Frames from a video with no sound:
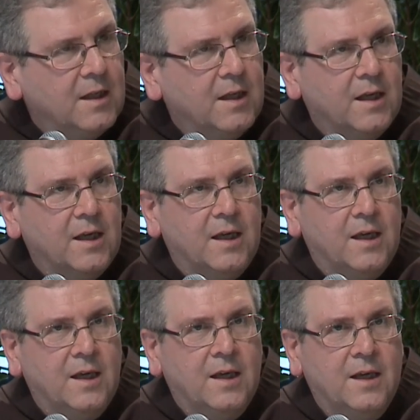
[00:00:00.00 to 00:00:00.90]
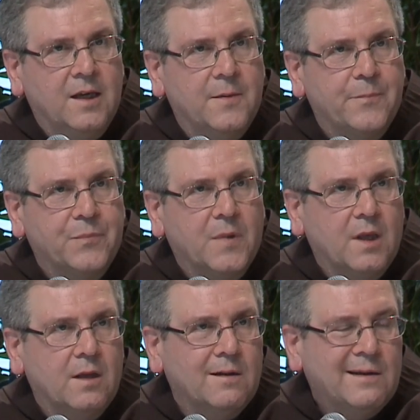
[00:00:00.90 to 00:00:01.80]
It is an extremely
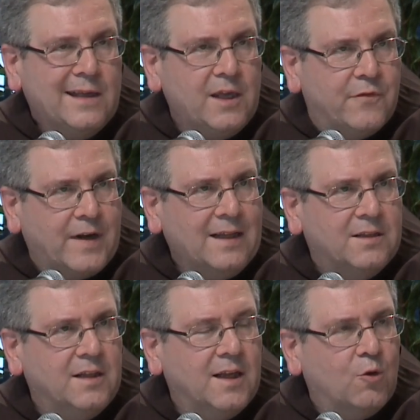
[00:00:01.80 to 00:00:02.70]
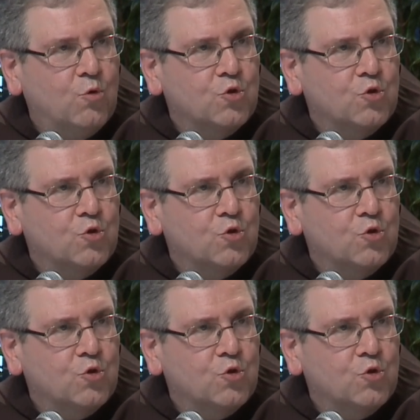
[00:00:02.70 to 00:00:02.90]
complex world.